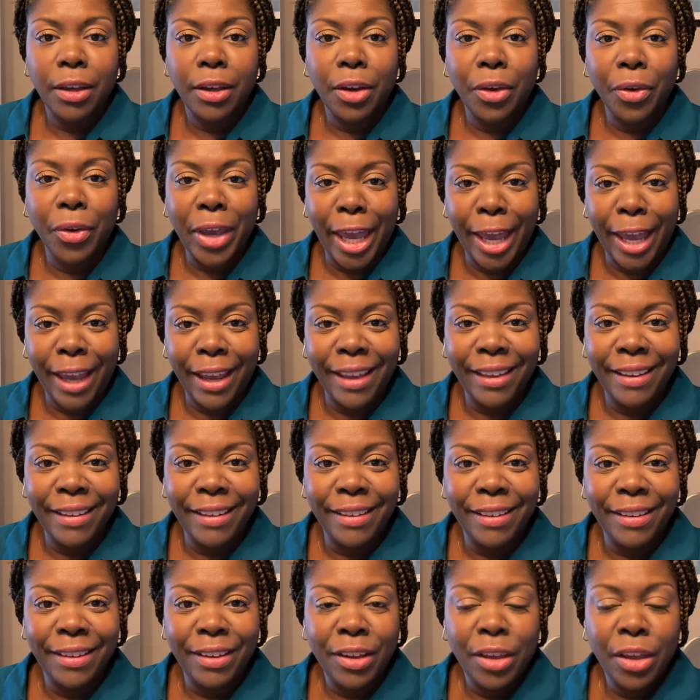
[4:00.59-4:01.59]
Okay,
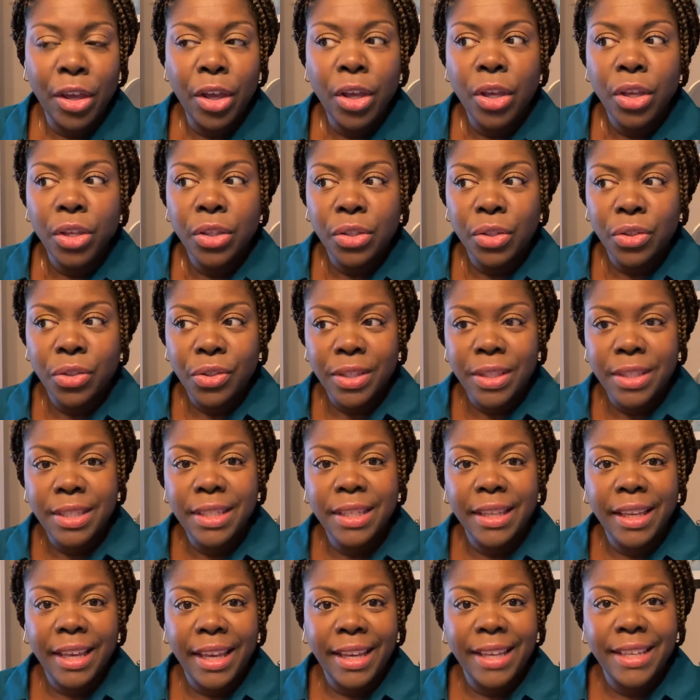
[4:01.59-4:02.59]
so just
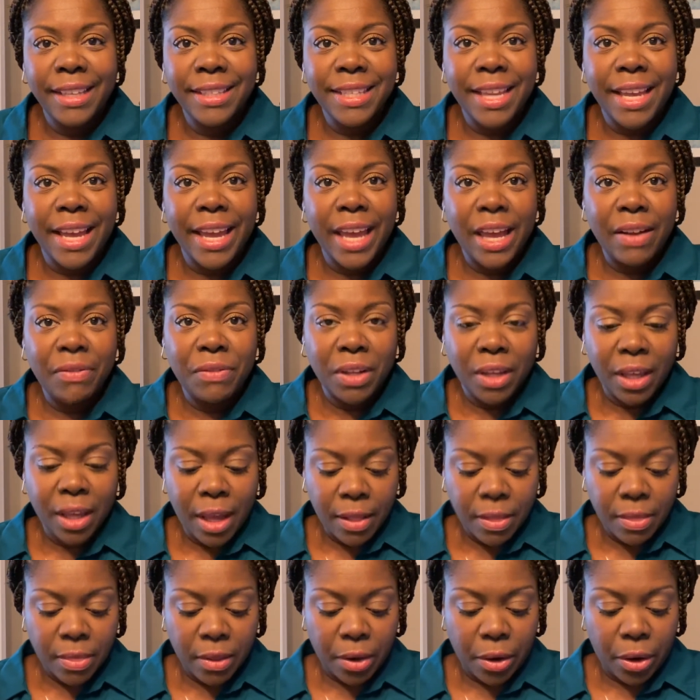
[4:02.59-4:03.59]
in case I have to
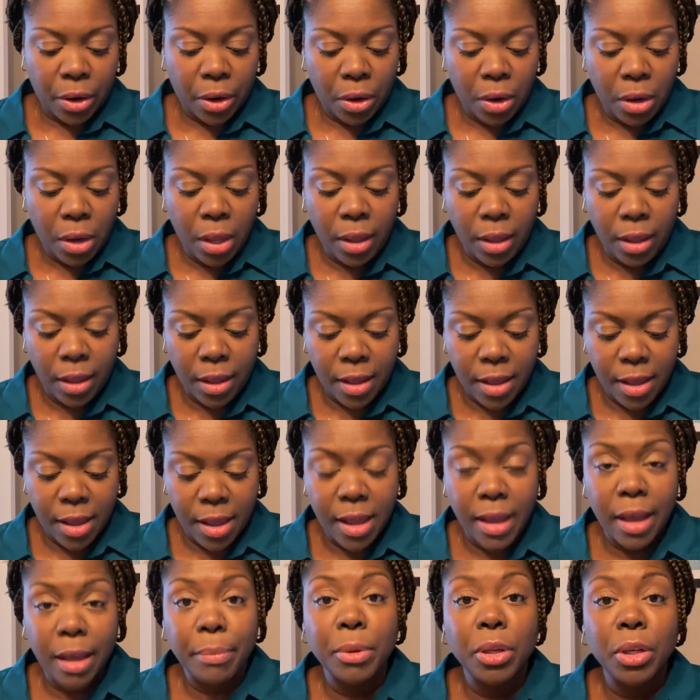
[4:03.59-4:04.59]
cut there,
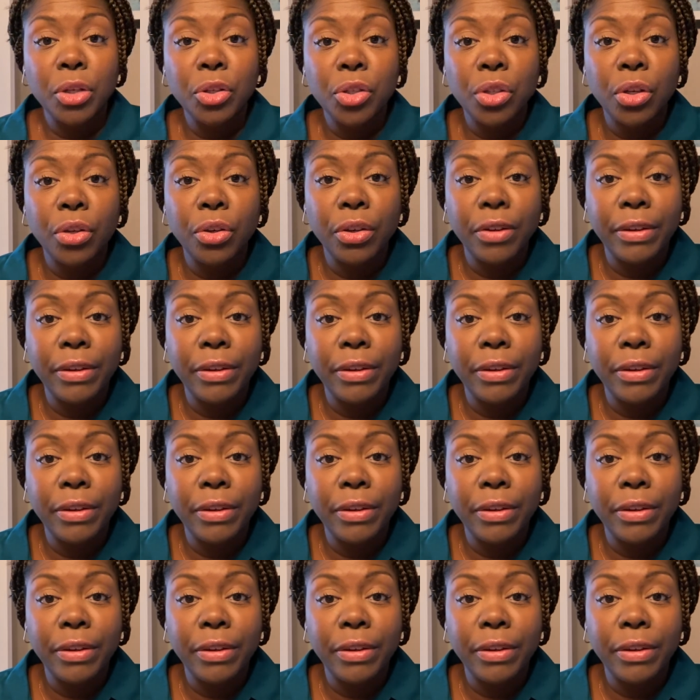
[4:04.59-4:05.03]
I'm gonna show you